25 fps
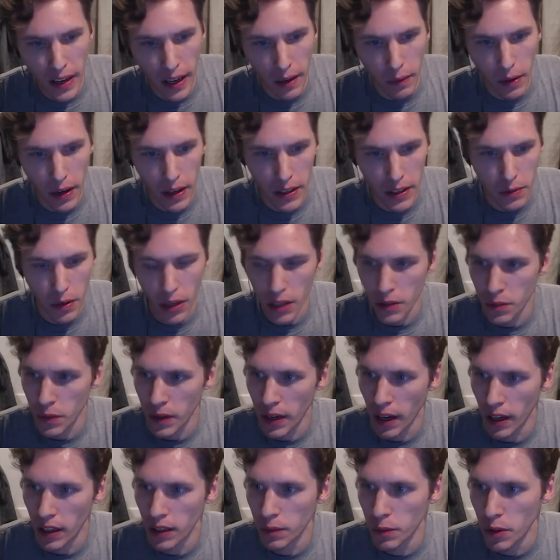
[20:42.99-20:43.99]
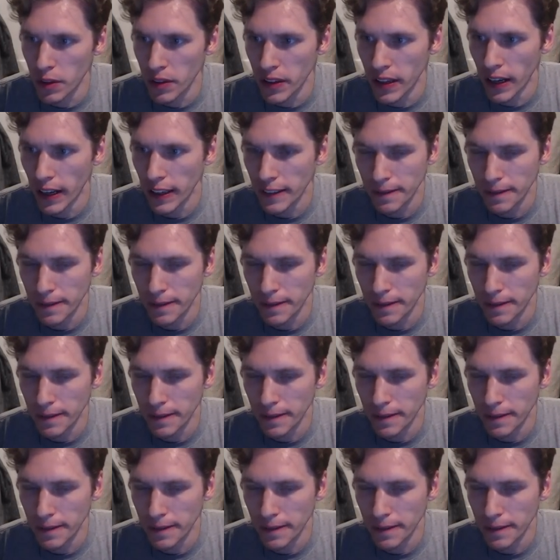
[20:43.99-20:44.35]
What else? What else we got on the movie night?